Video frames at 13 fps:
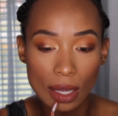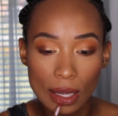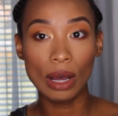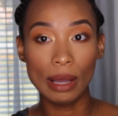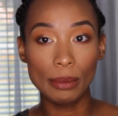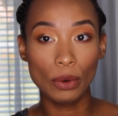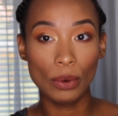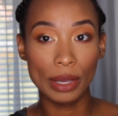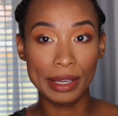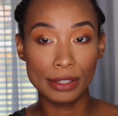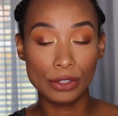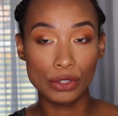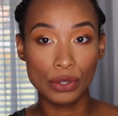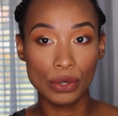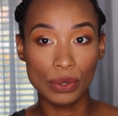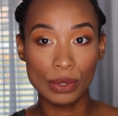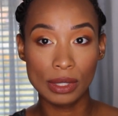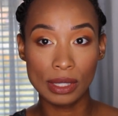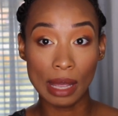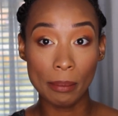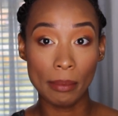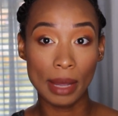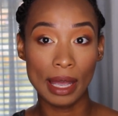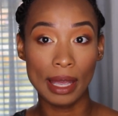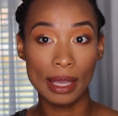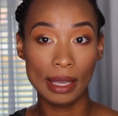Now I'm going to set
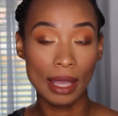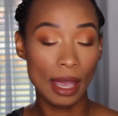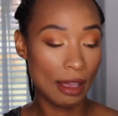my